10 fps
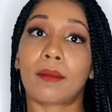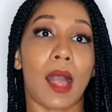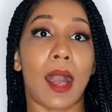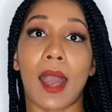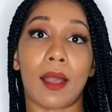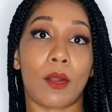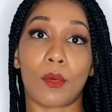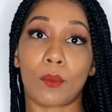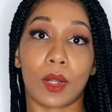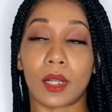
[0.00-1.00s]
I gotta
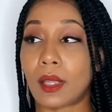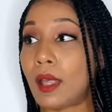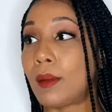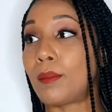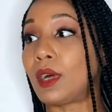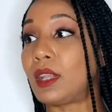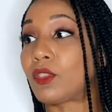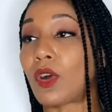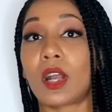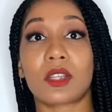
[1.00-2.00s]
go to work. But as
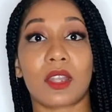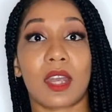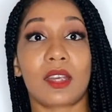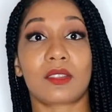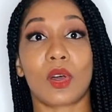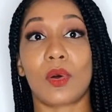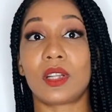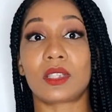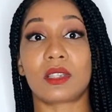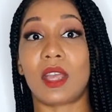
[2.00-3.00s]
far as like us
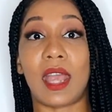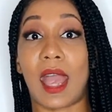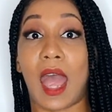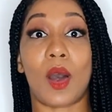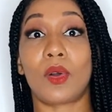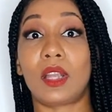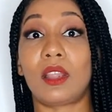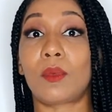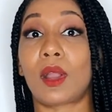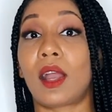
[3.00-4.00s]
going out
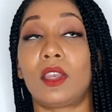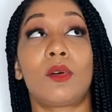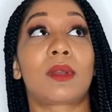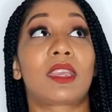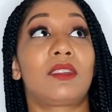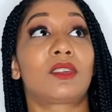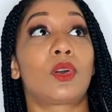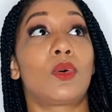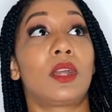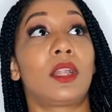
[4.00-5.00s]
anywhere, I know my kids are
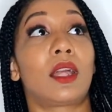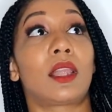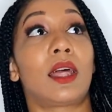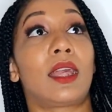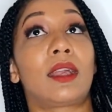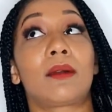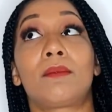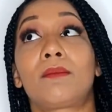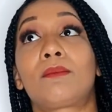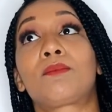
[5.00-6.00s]
going like
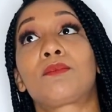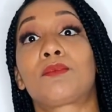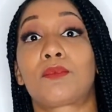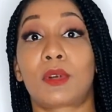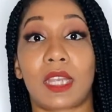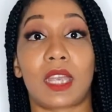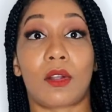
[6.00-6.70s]
freaking